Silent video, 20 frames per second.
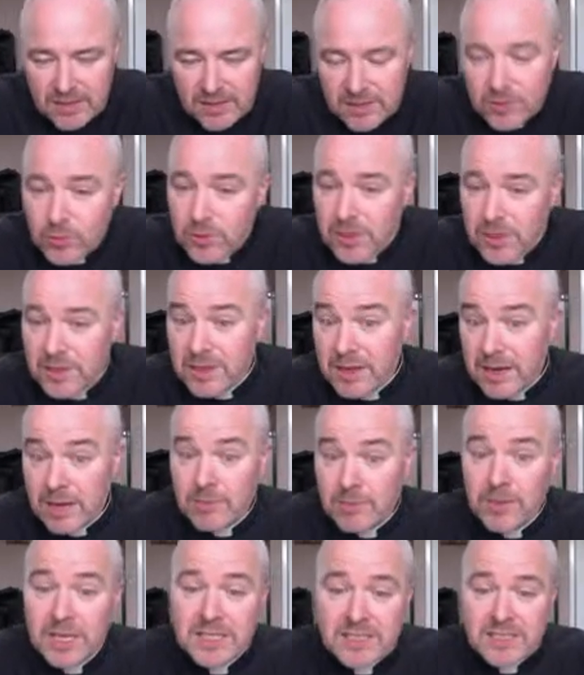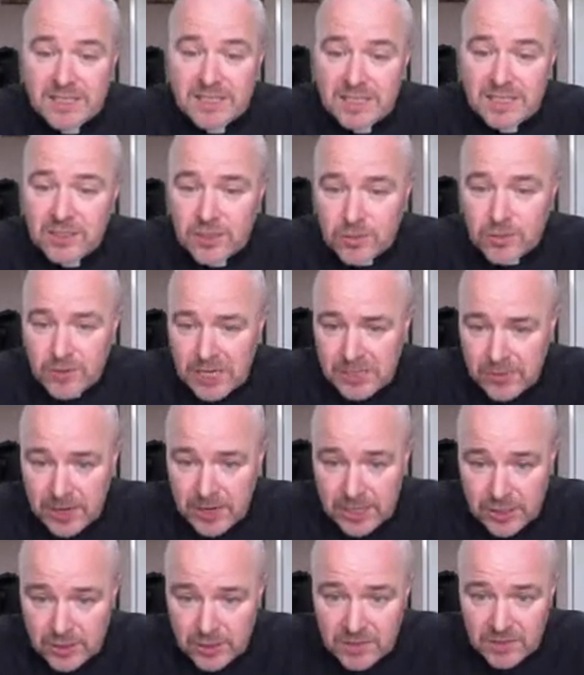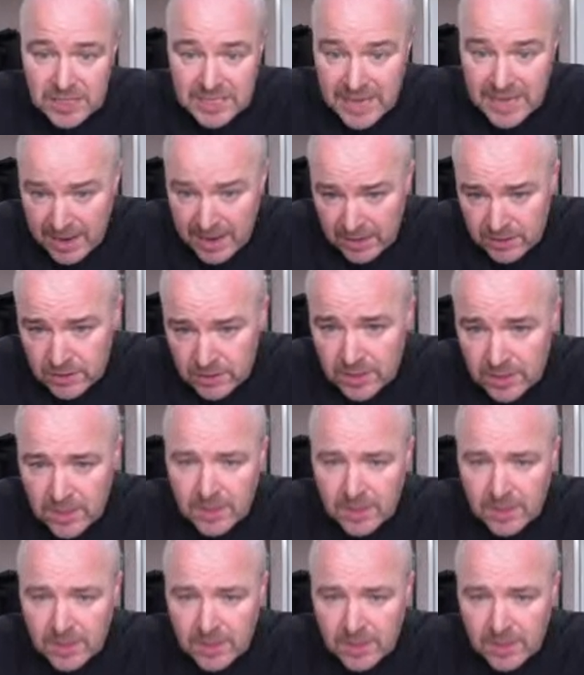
in order that I might attain to the resurrection of the dead.